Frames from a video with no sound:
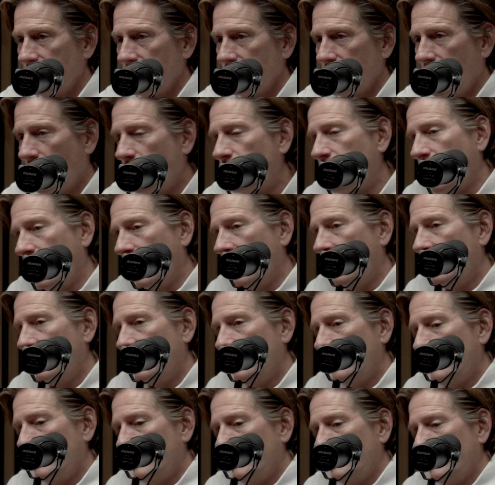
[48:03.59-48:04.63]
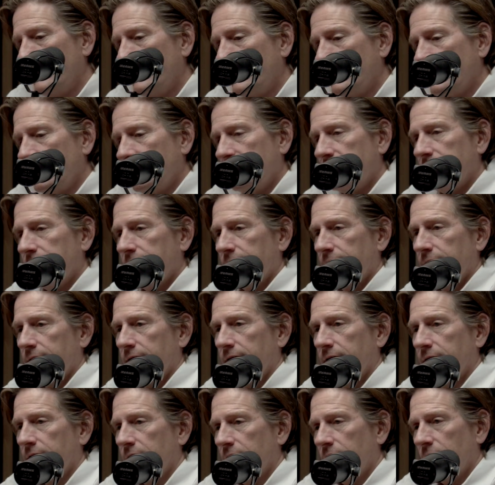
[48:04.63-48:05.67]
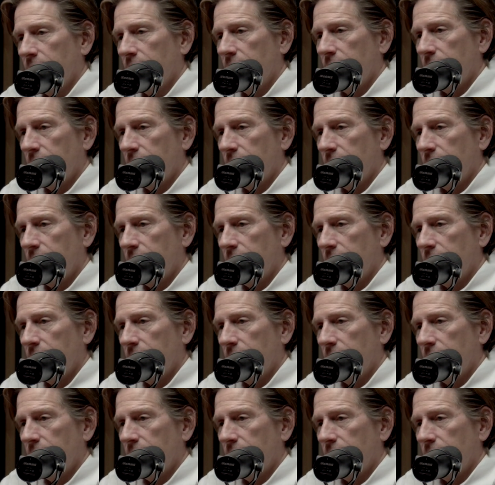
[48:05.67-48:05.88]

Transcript: as okay. as long as you just don't get in the way.